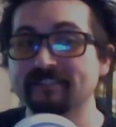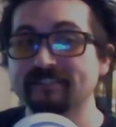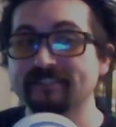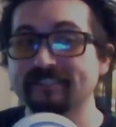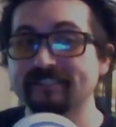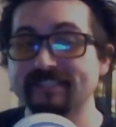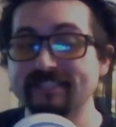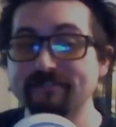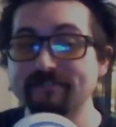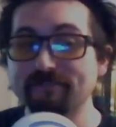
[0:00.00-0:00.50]
The
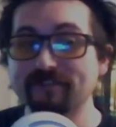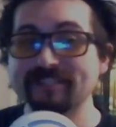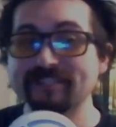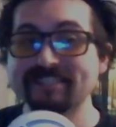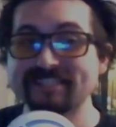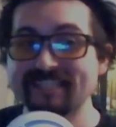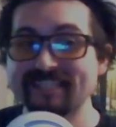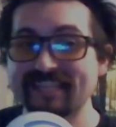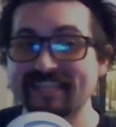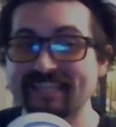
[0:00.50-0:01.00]

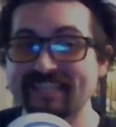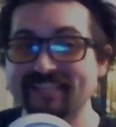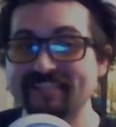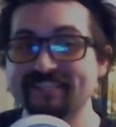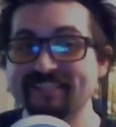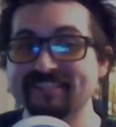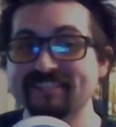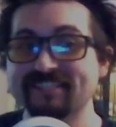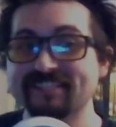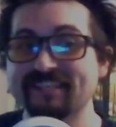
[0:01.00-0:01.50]
difference
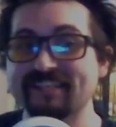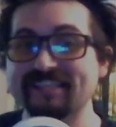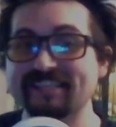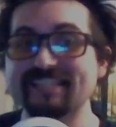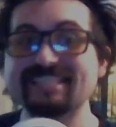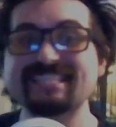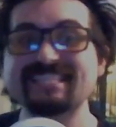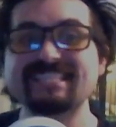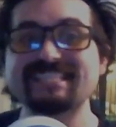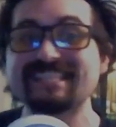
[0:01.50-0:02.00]
is the
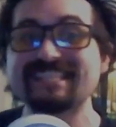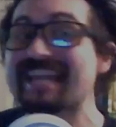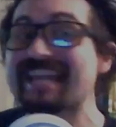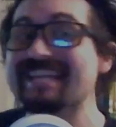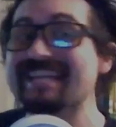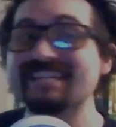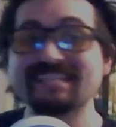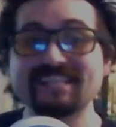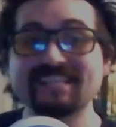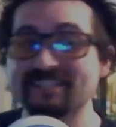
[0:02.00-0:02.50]

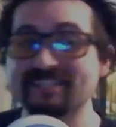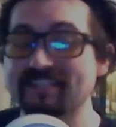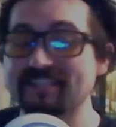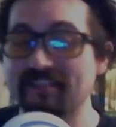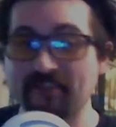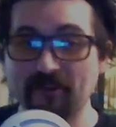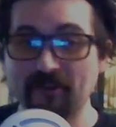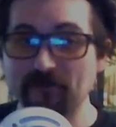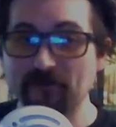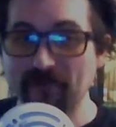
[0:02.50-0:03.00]
state doesn't
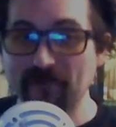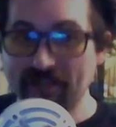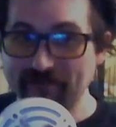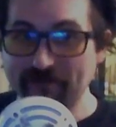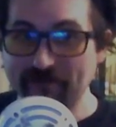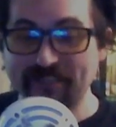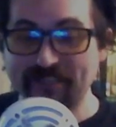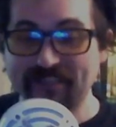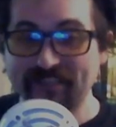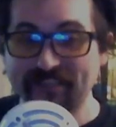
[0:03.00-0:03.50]
own
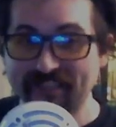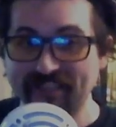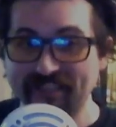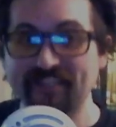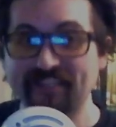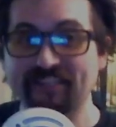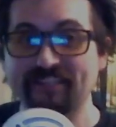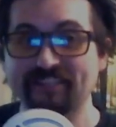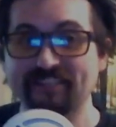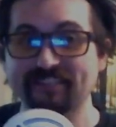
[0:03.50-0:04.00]

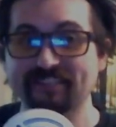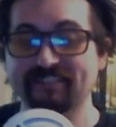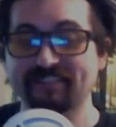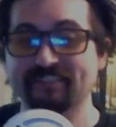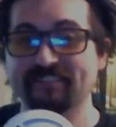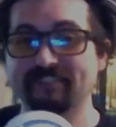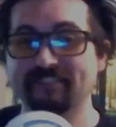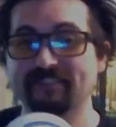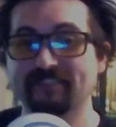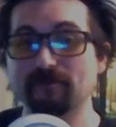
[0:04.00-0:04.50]
everything.
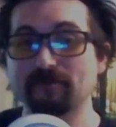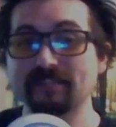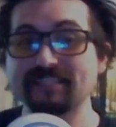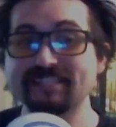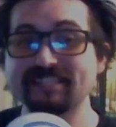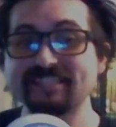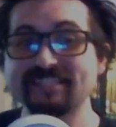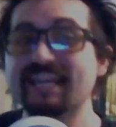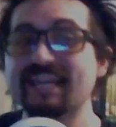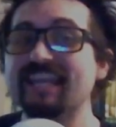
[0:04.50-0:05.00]
When the
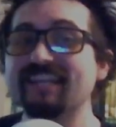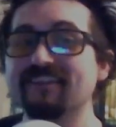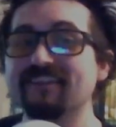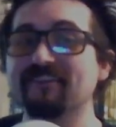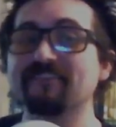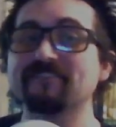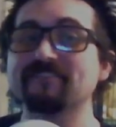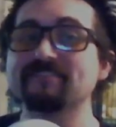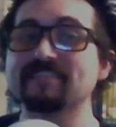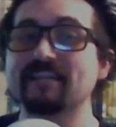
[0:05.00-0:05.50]
state
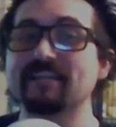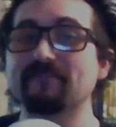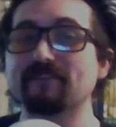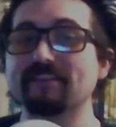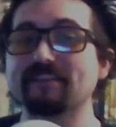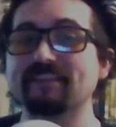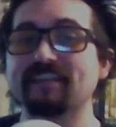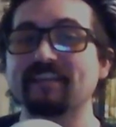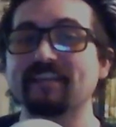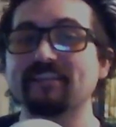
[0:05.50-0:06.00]
owns
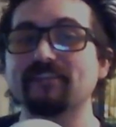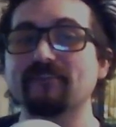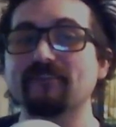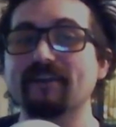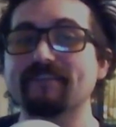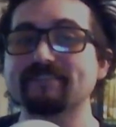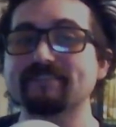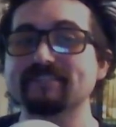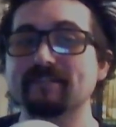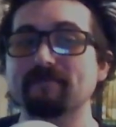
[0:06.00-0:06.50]
everything, you
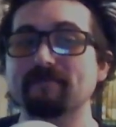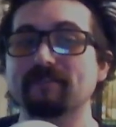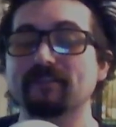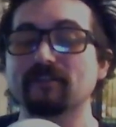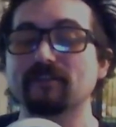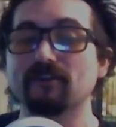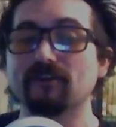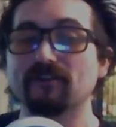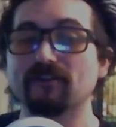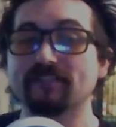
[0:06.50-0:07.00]
have something
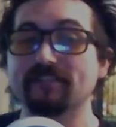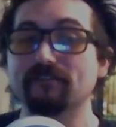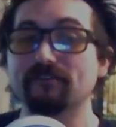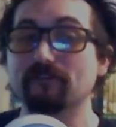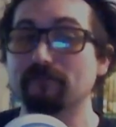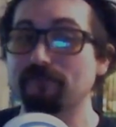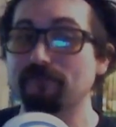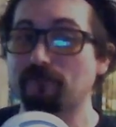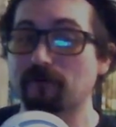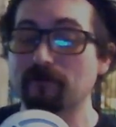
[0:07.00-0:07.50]
called either a
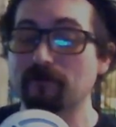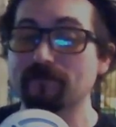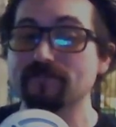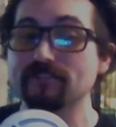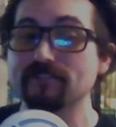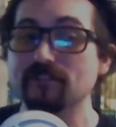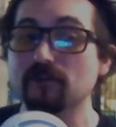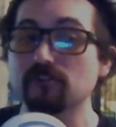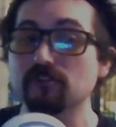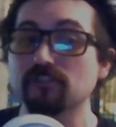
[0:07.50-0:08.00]
form of
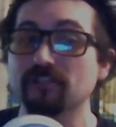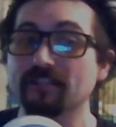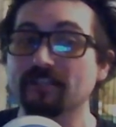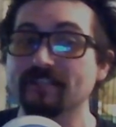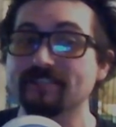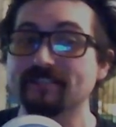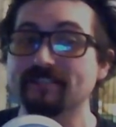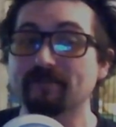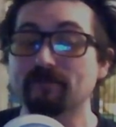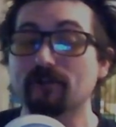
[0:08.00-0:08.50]

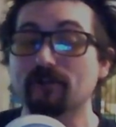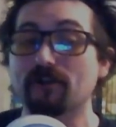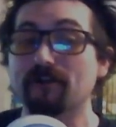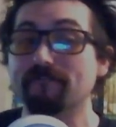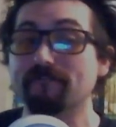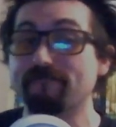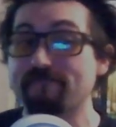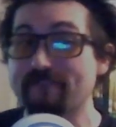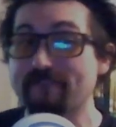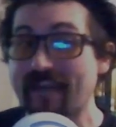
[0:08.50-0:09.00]
socialism called
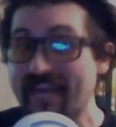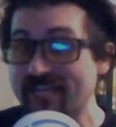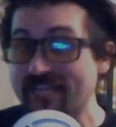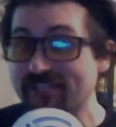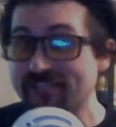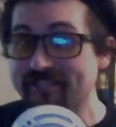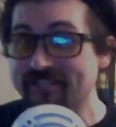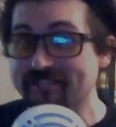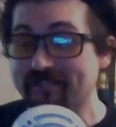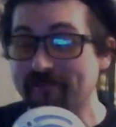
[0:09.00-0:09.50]

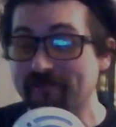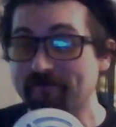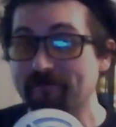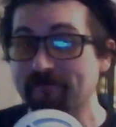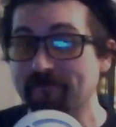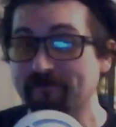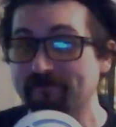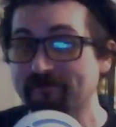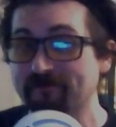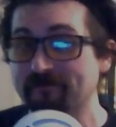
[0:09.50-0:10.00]
fascism,
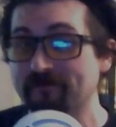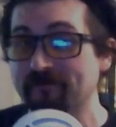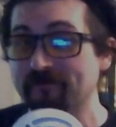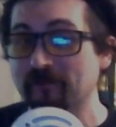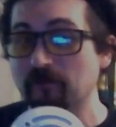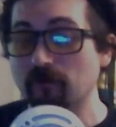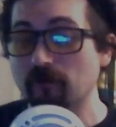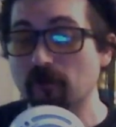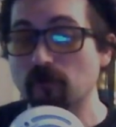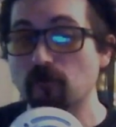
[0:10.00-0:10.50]

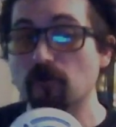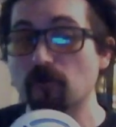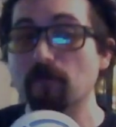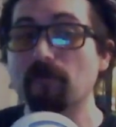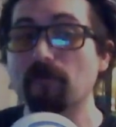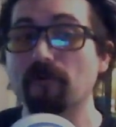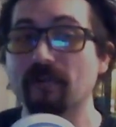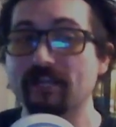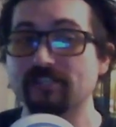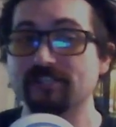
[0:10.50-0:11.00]
where
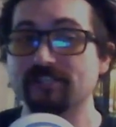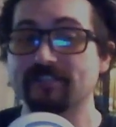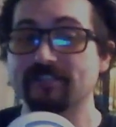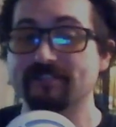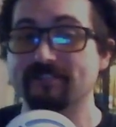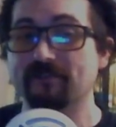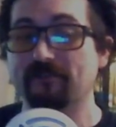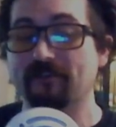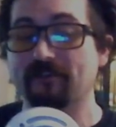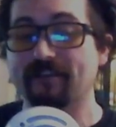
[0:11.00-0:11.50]
corporations
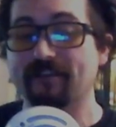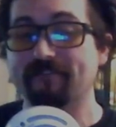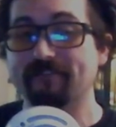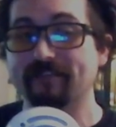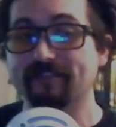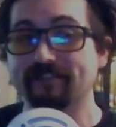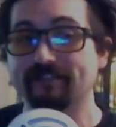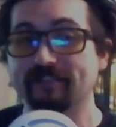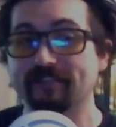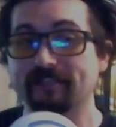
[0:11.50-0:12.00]
own
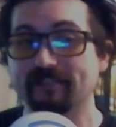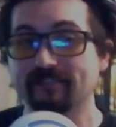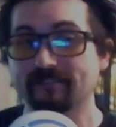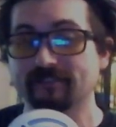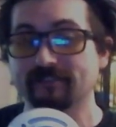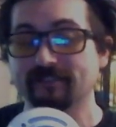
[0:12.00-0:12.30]
everything,